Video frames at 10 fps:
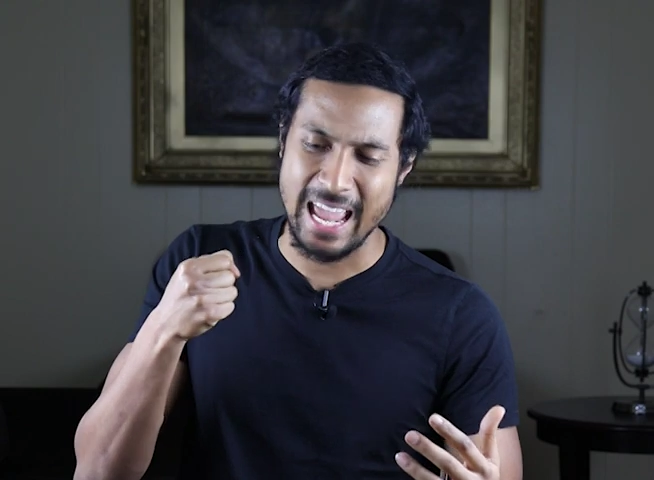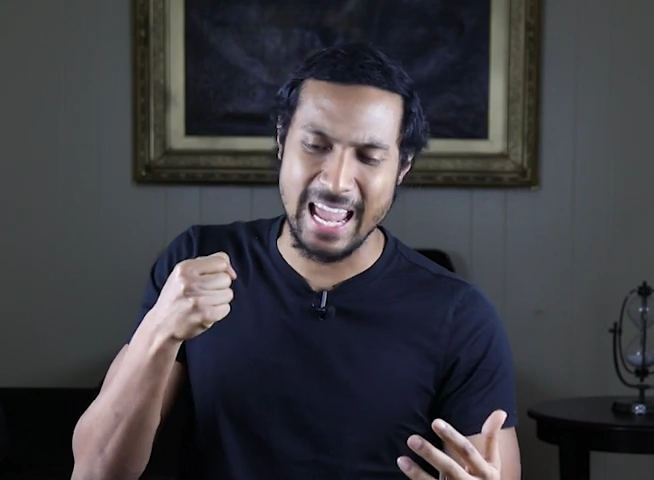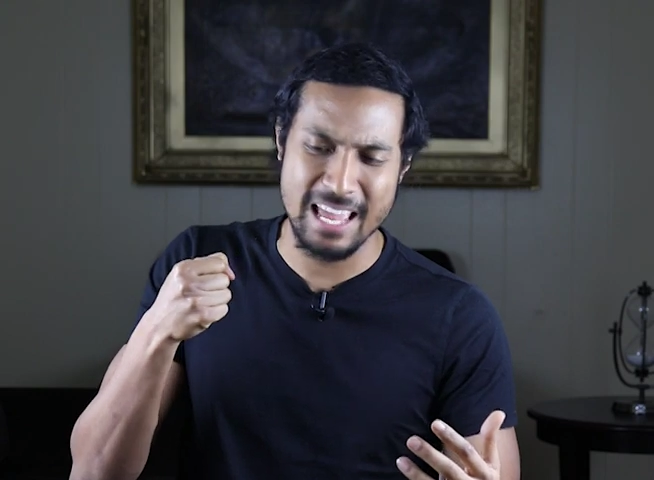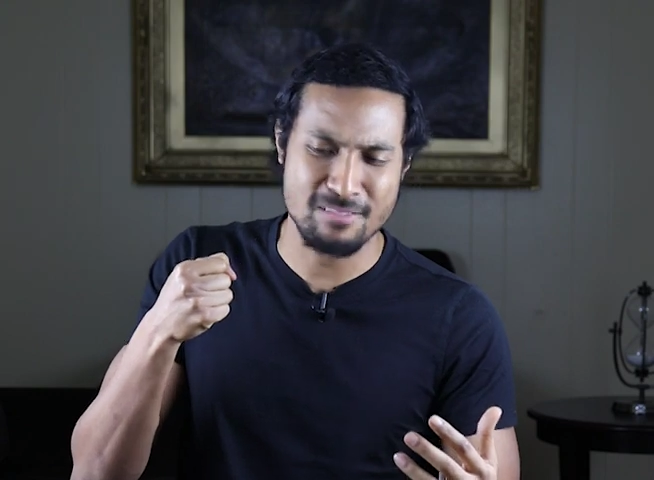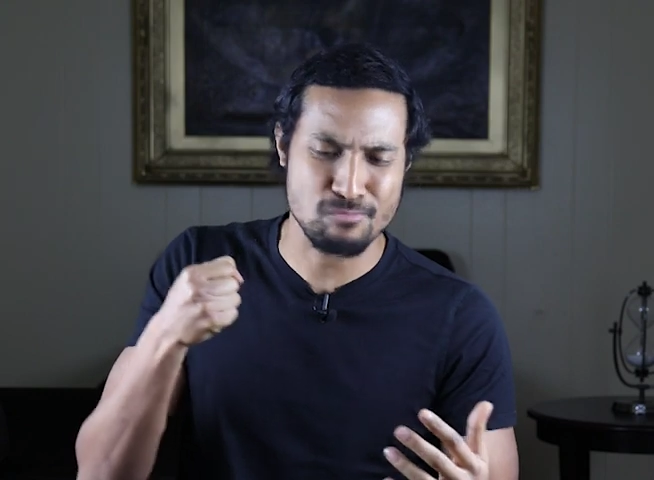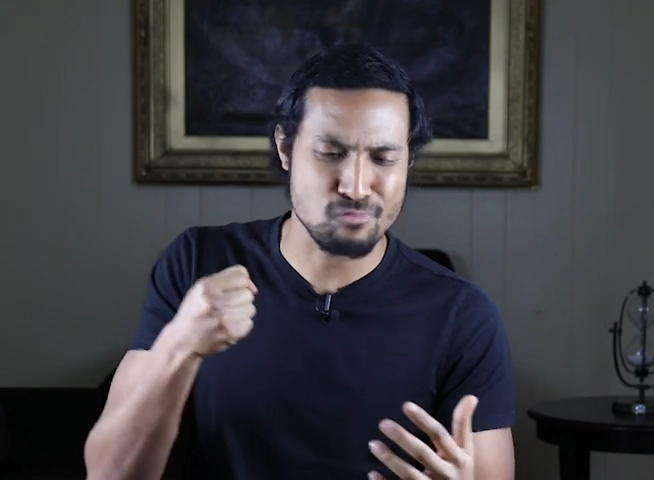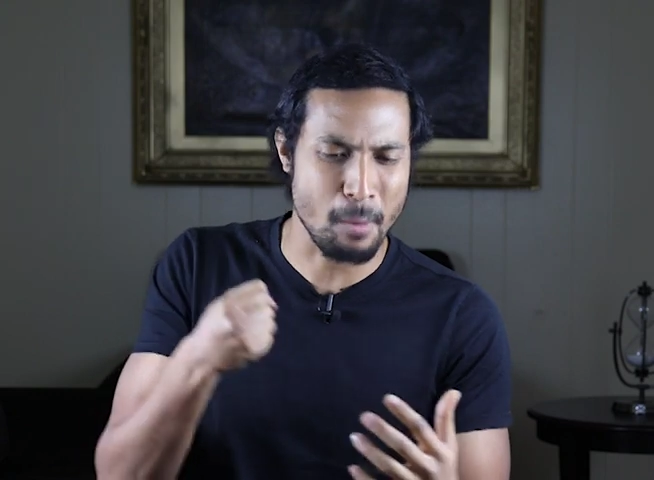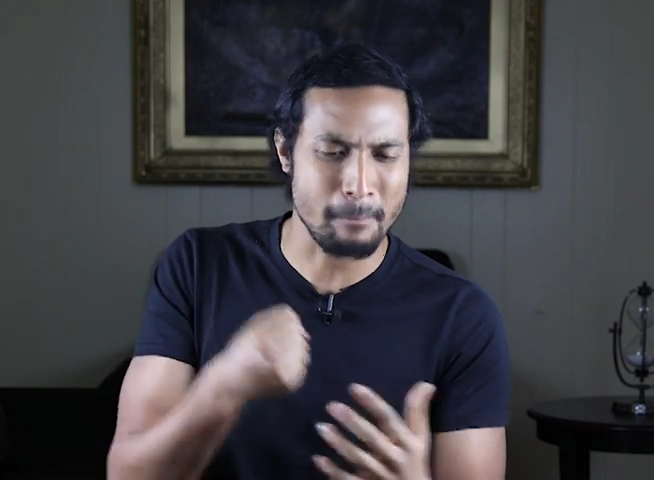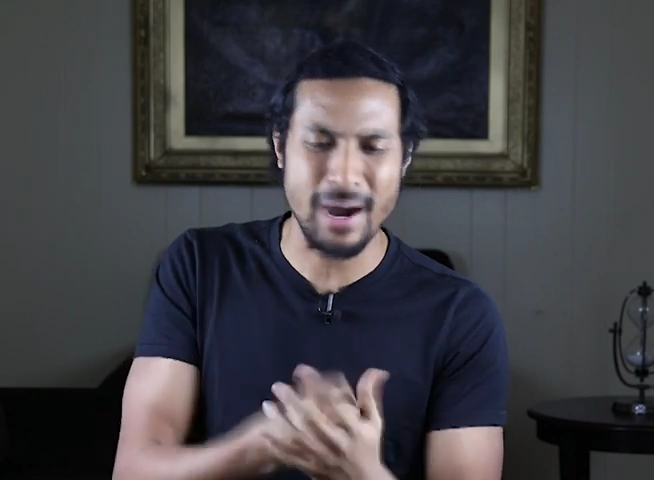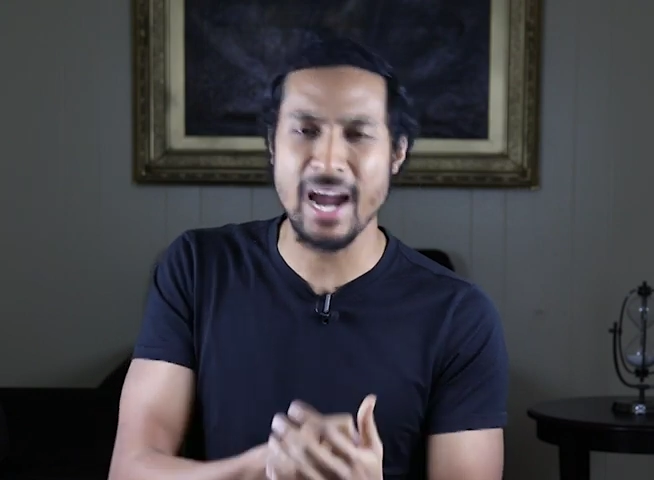and
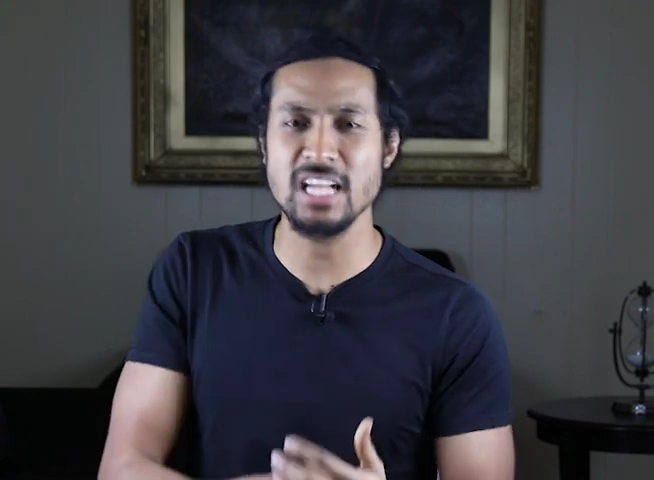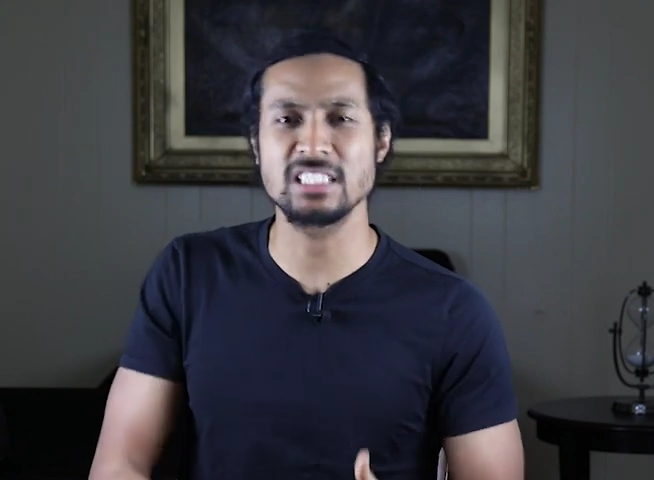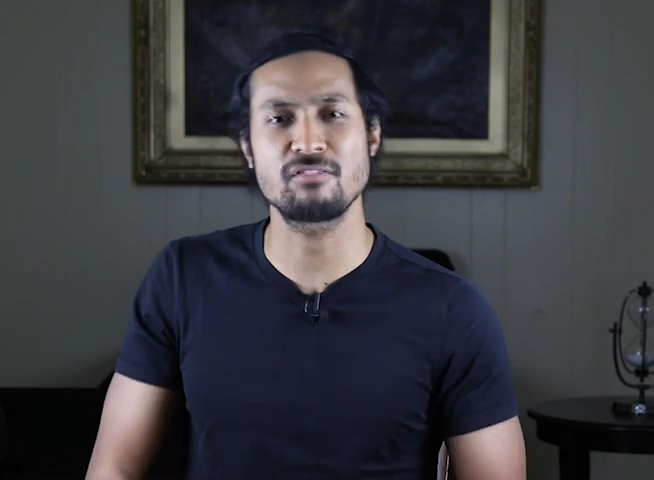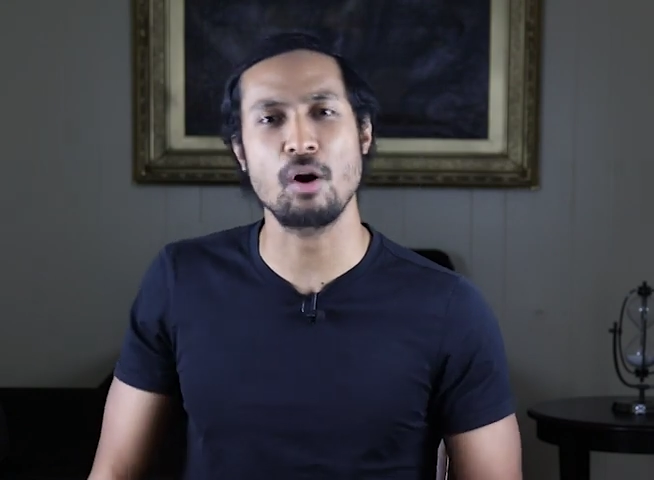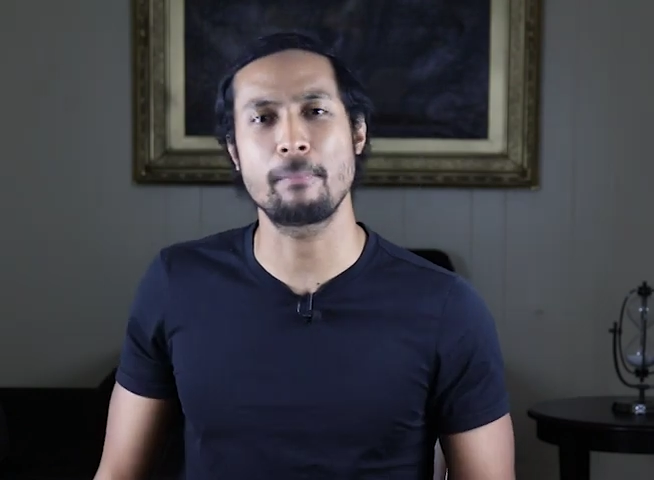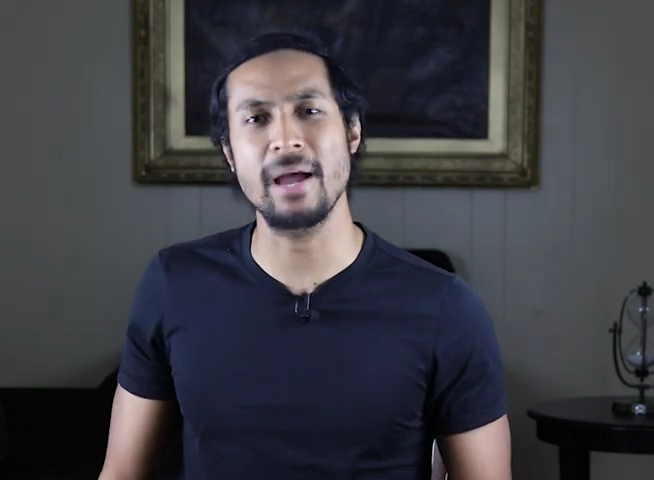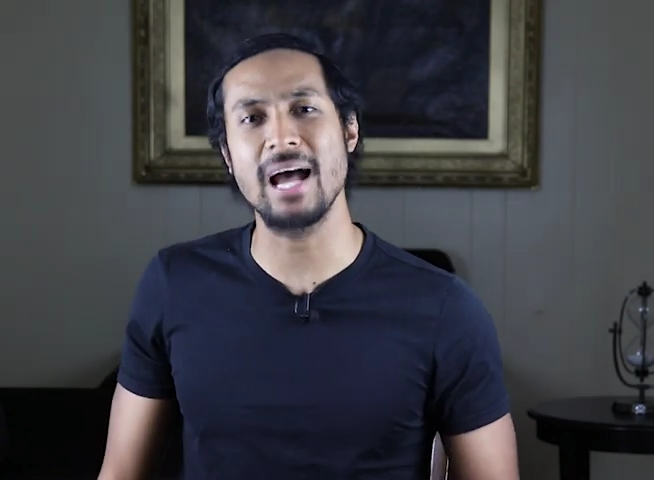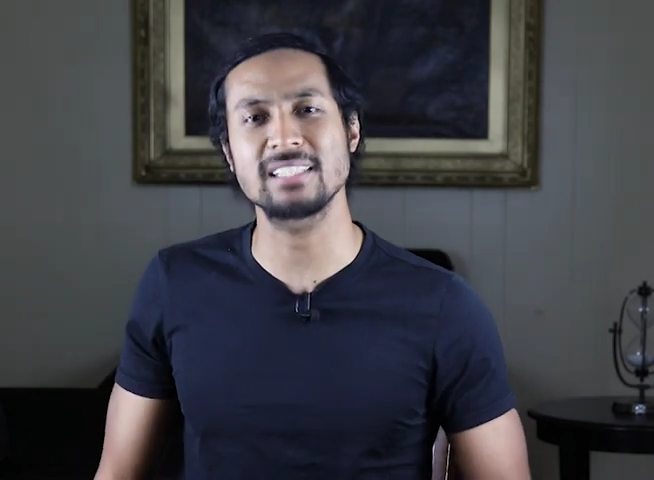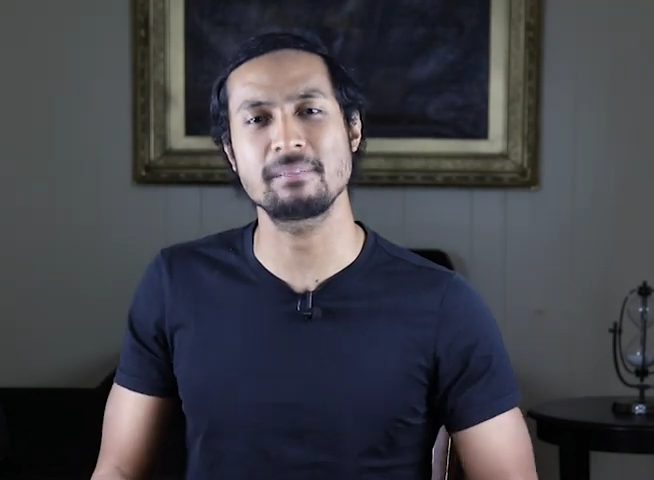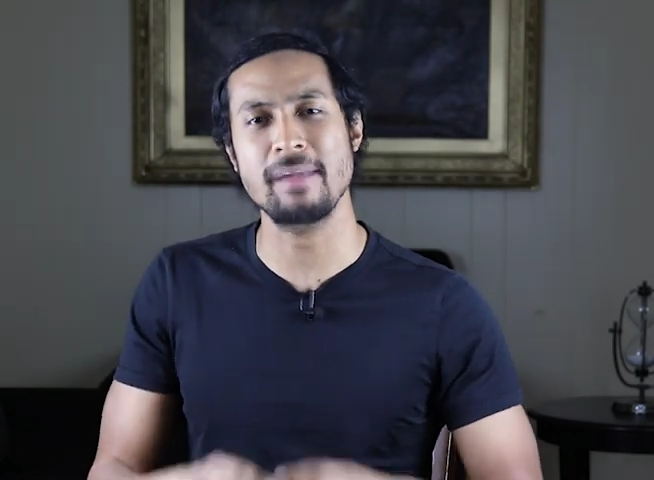remind us of our
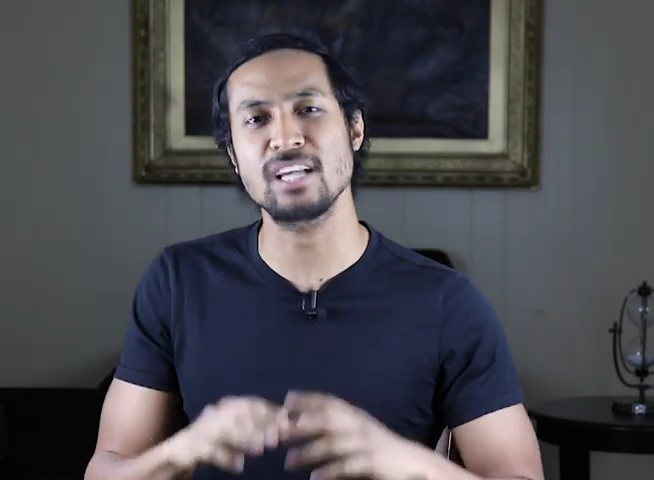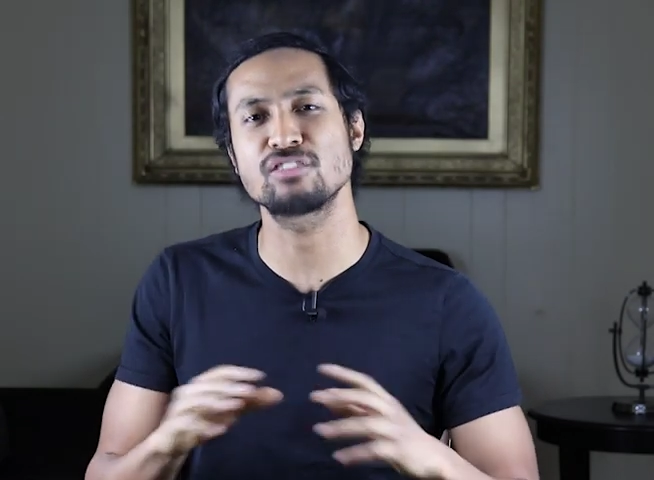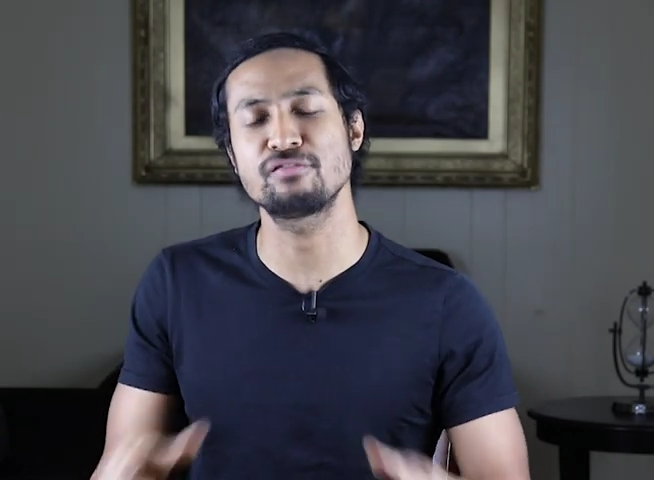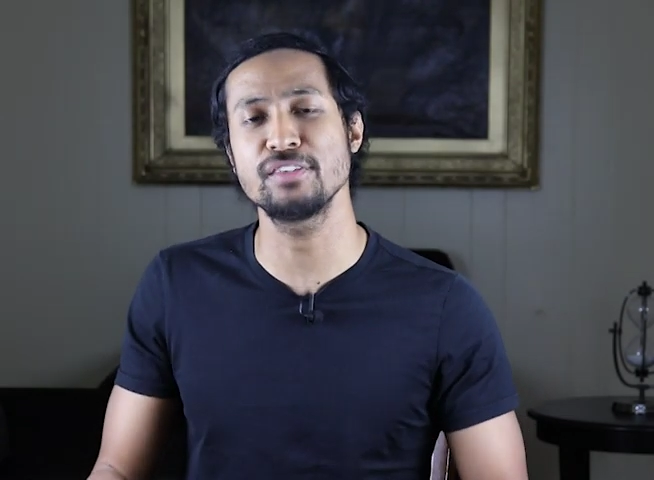past and make us